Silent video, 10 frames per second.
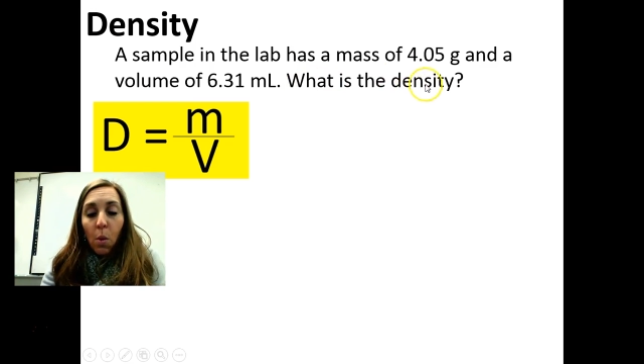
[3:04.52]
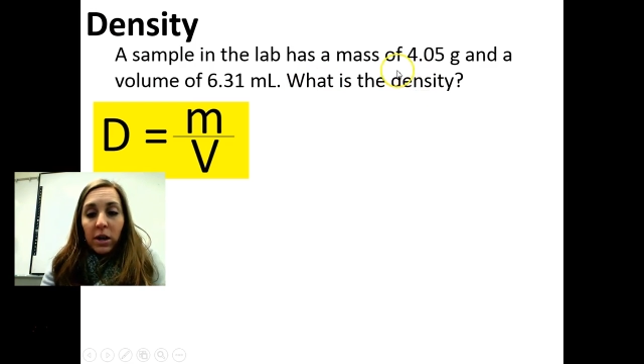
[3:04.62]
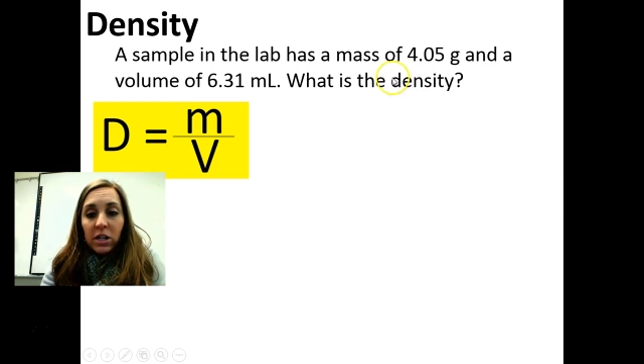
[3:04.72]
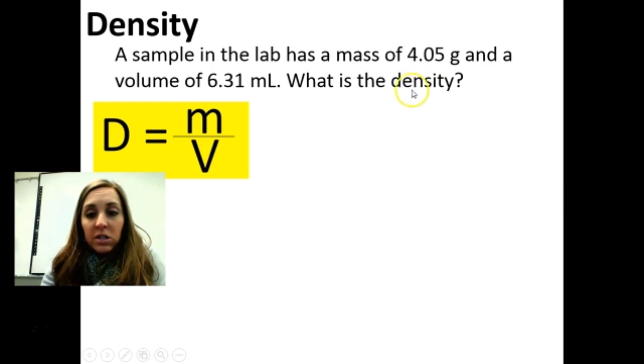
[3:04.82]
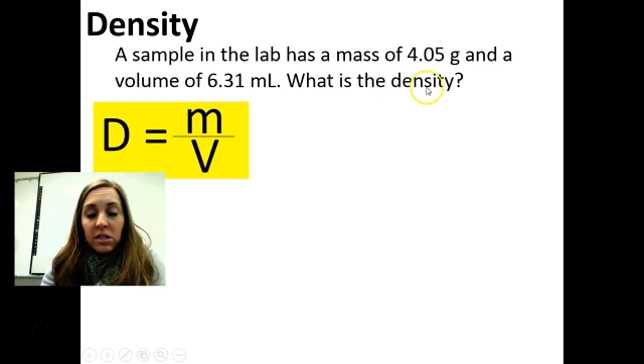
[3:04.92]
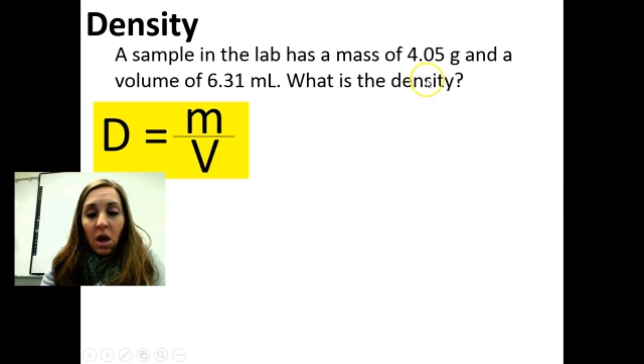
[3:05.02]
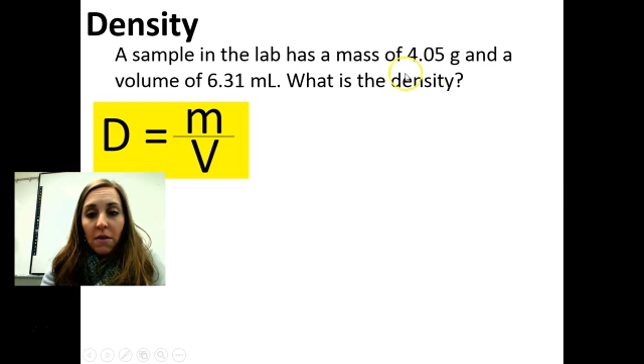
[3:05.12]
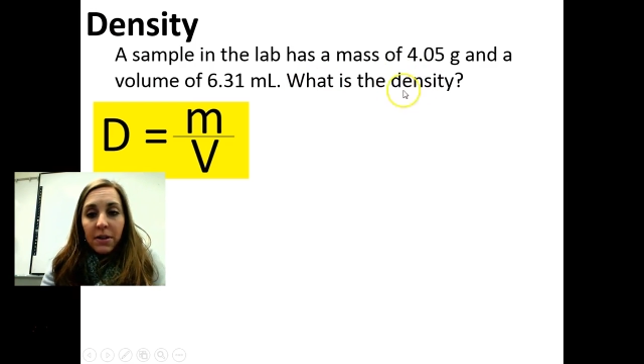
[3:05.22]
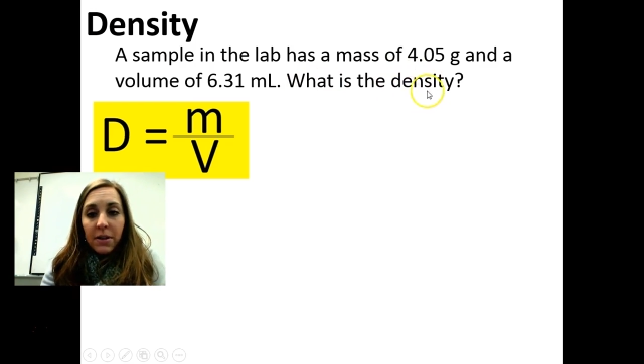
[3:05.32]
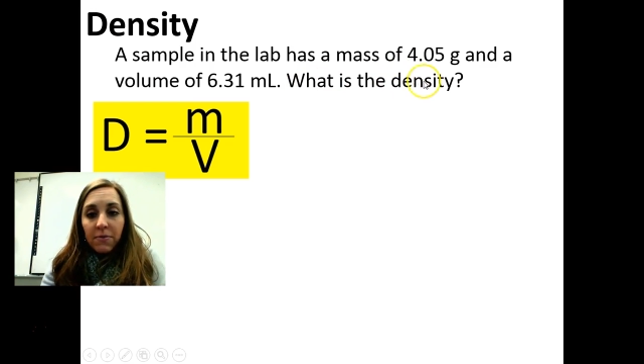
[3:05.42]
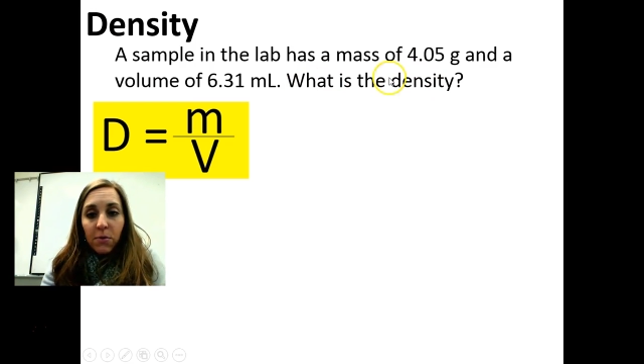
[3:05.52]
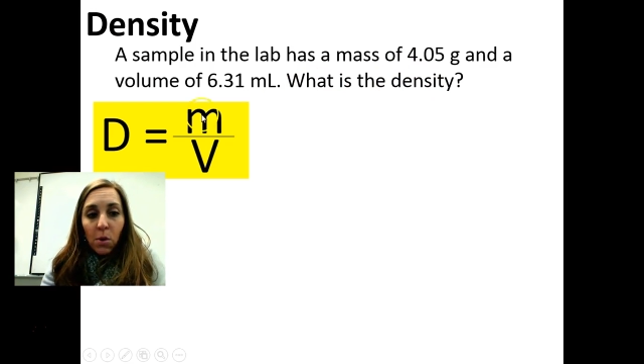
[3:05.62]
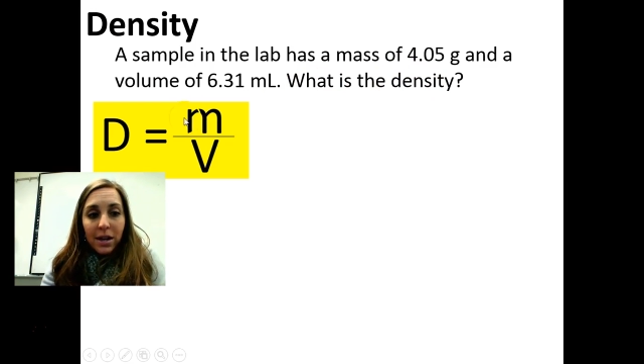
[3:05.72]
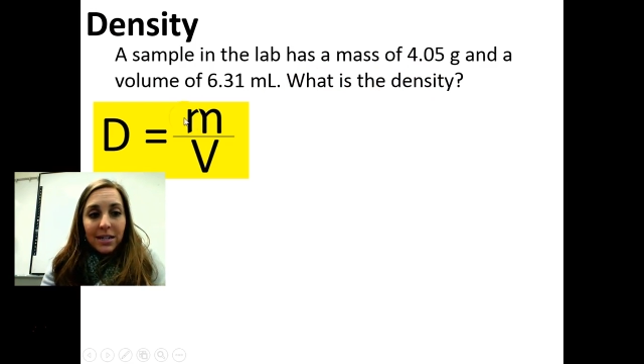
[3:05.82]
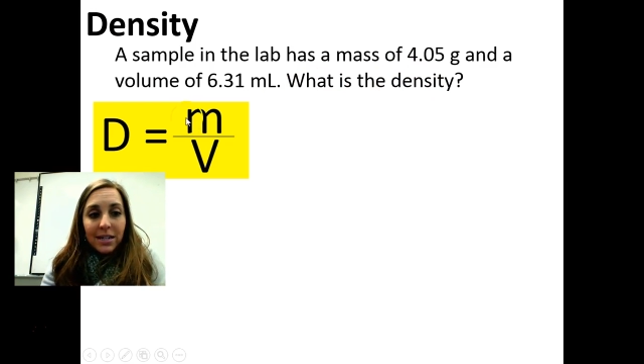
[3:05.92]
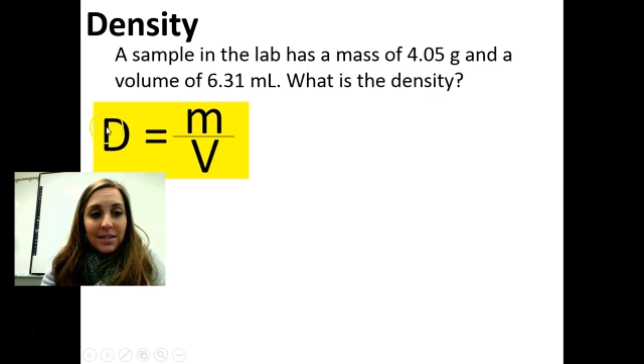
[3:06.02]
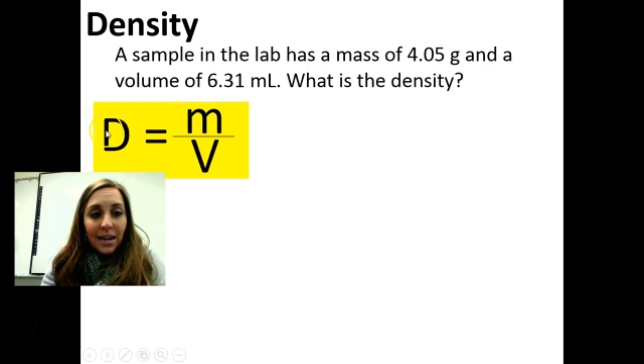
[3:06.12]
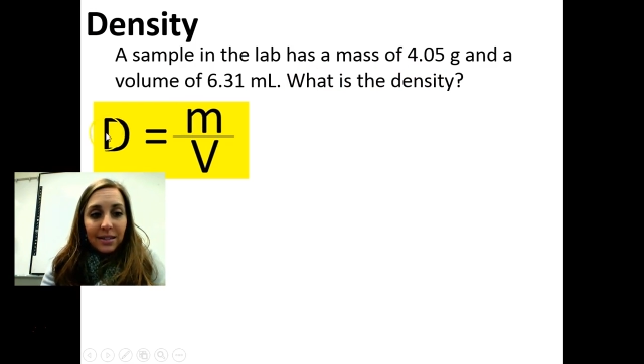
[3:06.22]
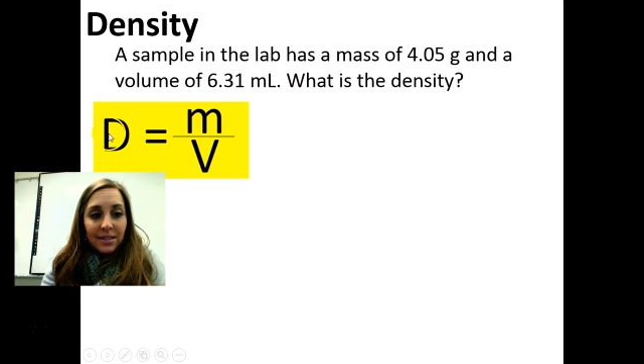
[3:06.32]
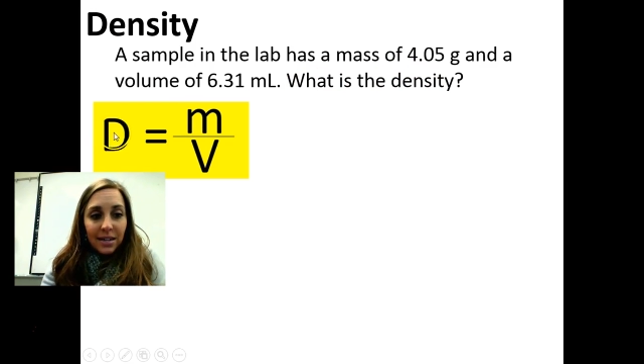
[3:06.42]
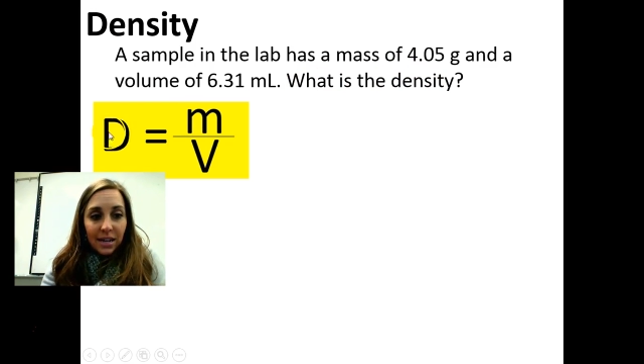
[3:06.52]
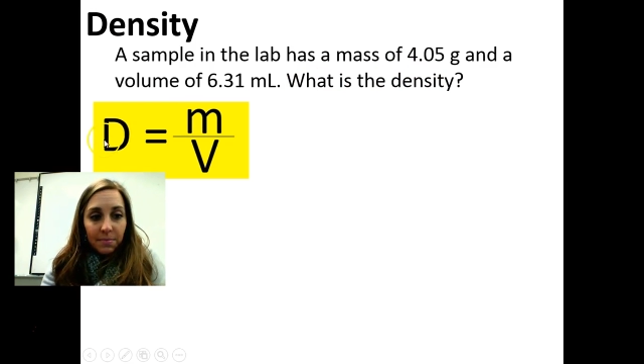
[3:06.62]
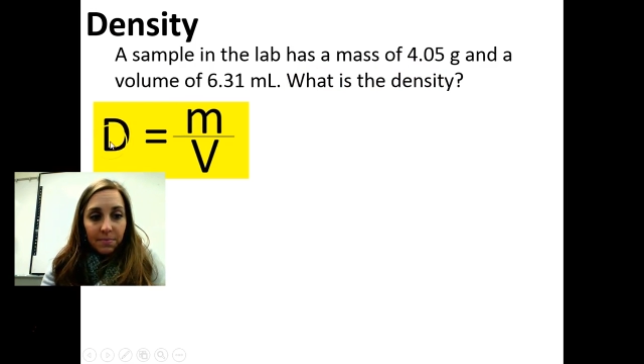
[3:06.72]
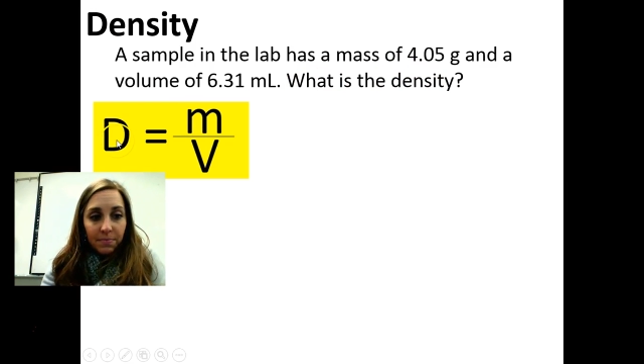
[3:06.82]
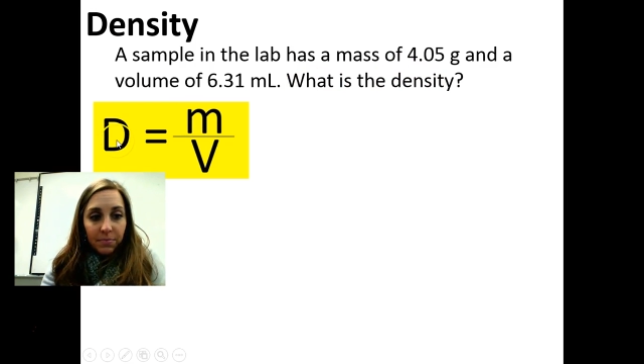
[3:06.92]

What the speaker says: what you're solving for is density.